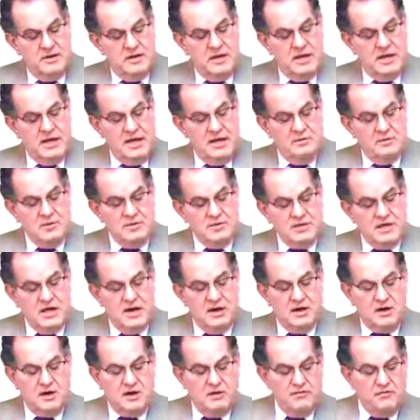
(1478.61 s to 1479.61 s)
that he was
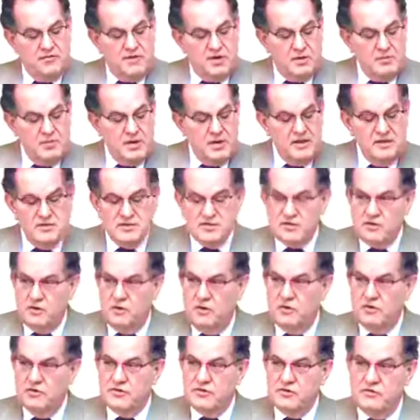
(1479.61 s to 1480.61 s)
there confirming the
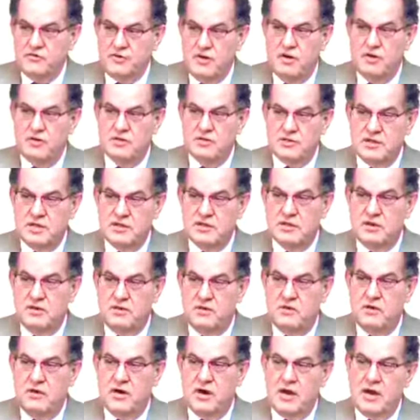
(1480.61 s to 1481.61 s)
souls of those that the
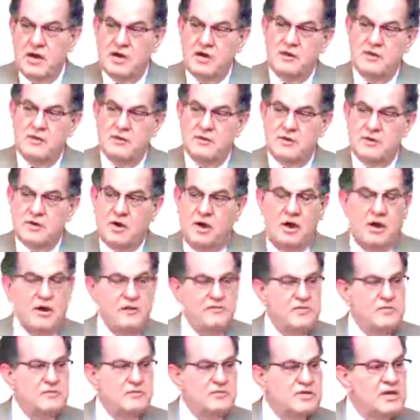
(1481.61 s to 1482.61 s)
Lord had
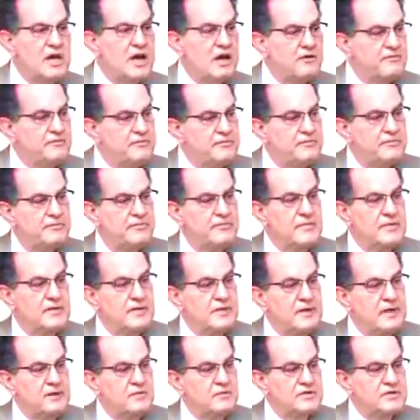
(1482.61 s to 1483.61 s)
taught of himself.
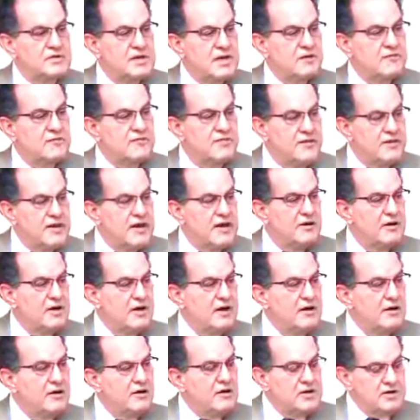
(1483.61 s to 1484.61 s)
He was there for their
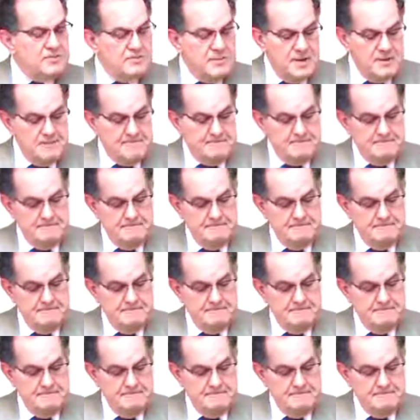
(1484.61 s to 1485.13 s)
encouragement